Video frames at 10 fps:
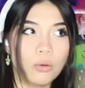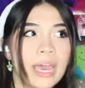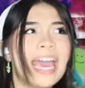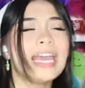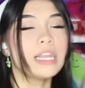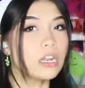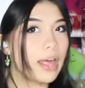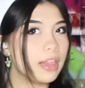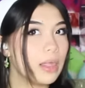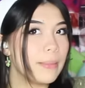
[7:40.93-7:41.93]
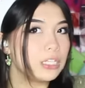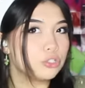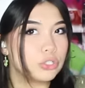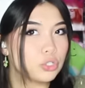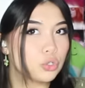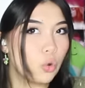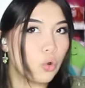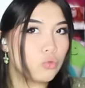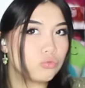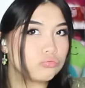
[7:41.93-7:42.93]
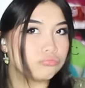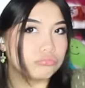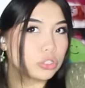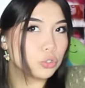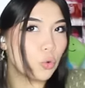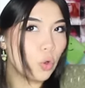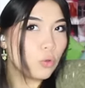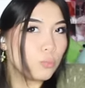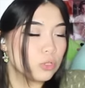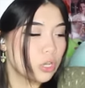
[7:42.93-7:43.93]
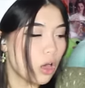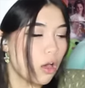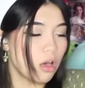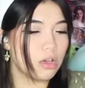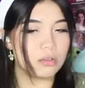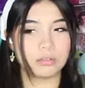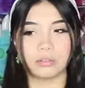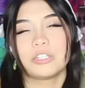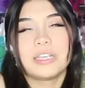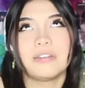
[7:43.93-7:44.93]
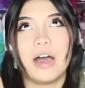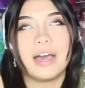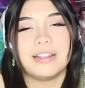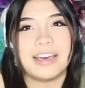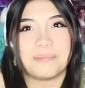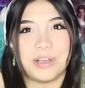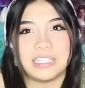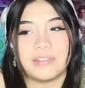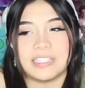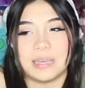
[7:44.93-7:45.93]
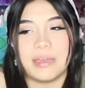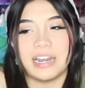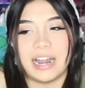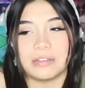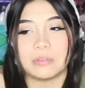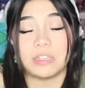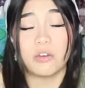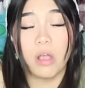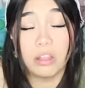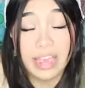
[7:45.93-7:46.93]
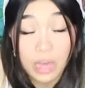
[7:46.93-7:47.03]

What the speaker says: okay, a little elementary school song. It's just like not that impressive as they made it out to be. They were all